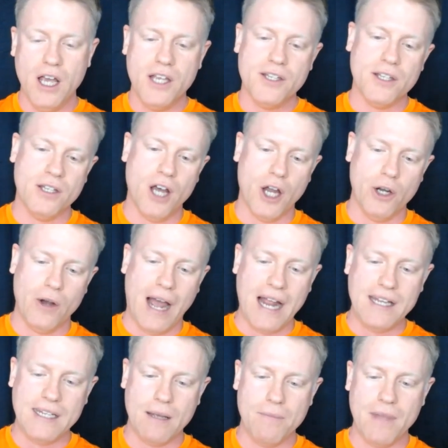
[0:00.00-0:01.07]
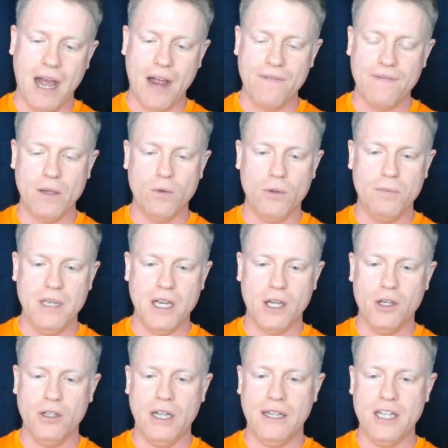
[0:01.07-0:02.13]
It's another item that I think would be a
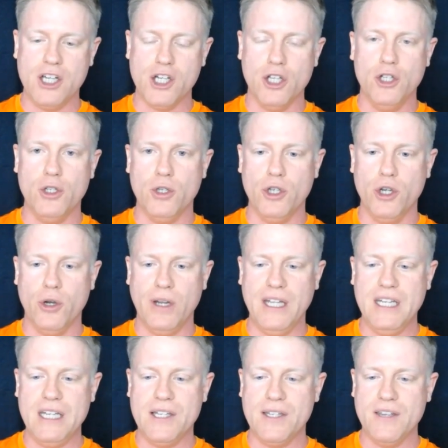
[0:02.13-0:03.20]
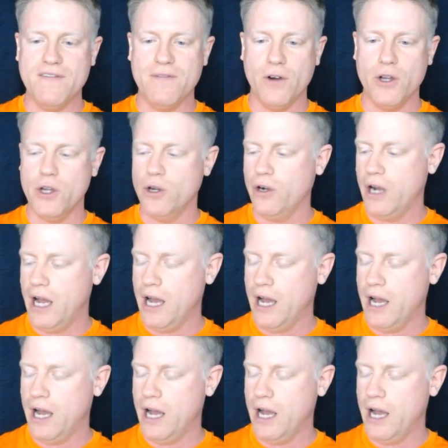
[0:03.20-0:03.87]
good addition to your EDC for your